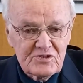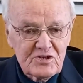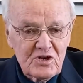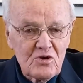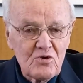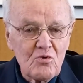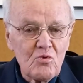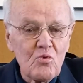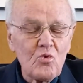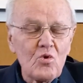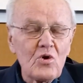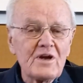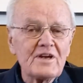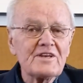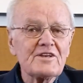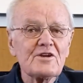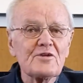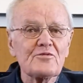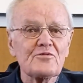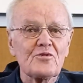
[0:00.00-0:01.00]
so
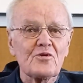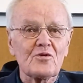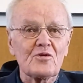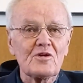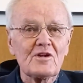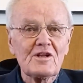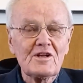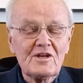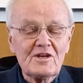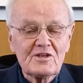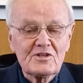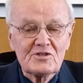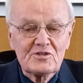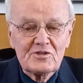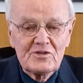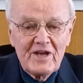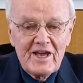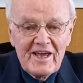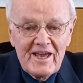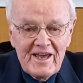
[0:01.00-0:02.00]
wonderful
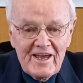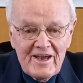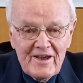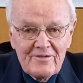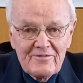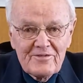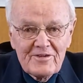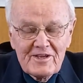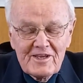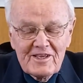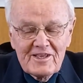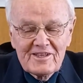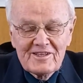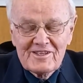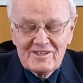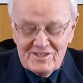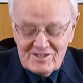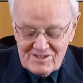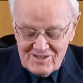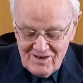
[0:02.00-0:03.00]
to have
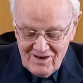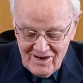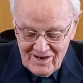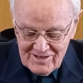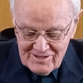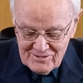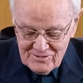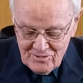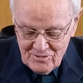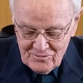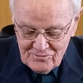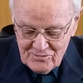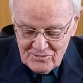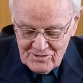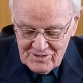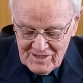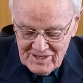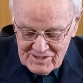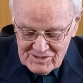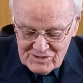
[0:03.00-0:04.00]
this kind of
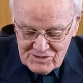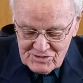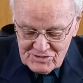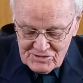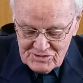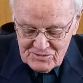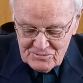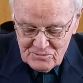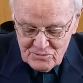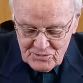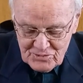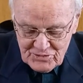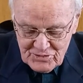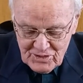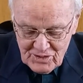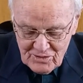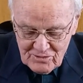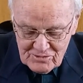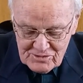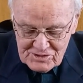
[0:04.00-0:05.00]
relationship with the
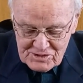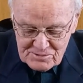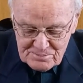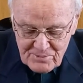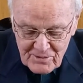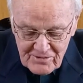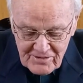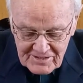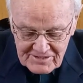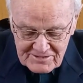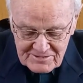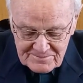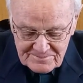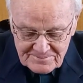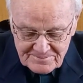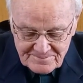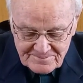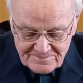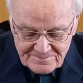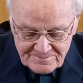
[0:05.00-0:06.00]
Holy Spirit.
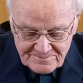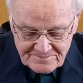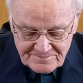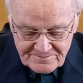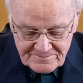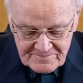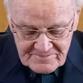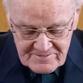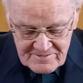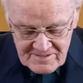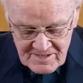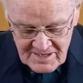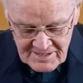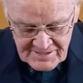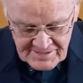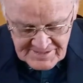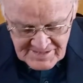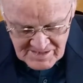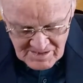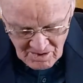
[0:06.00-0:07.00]

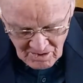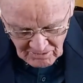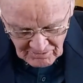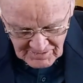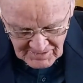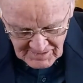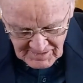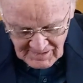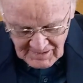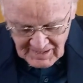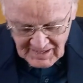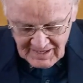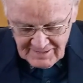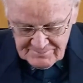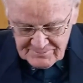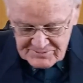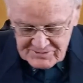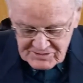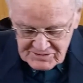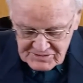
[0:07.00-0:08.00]
Now,
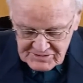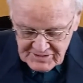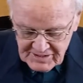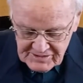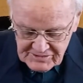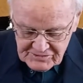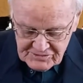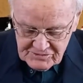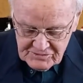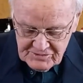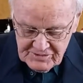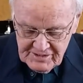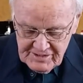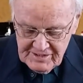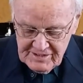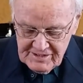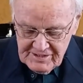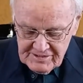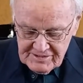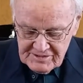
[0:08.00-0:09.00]
I'm just going to,
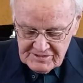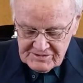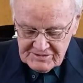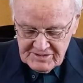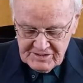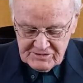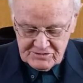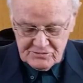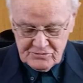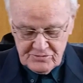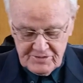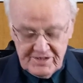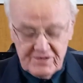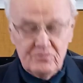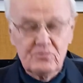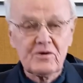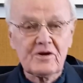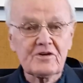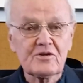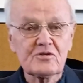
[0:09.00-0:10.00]
in a sense,
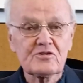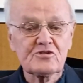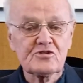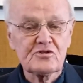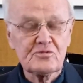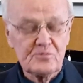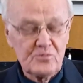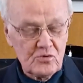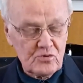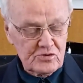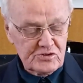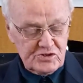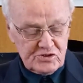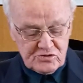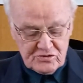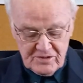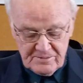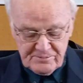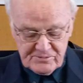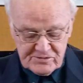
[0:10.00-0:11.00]
read one or two more
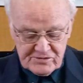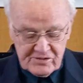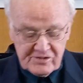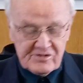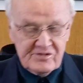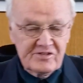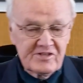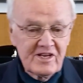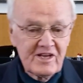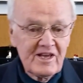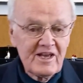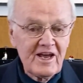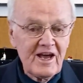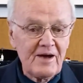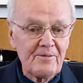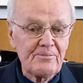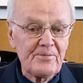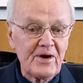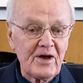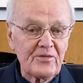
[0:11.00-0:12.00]
scriptures
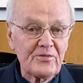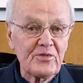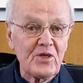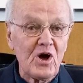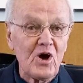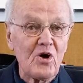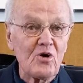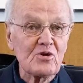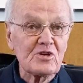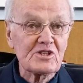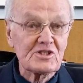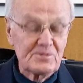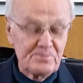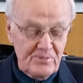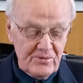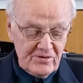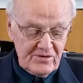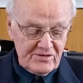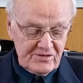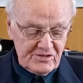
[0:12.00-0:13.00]
about the Holy
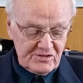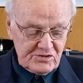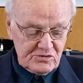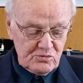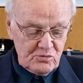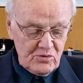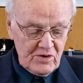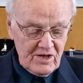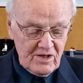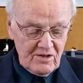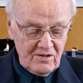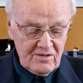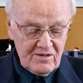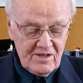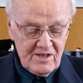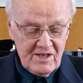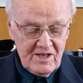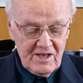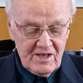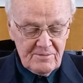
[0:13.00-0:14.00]
Spirit as
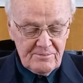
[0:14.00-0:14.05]
well.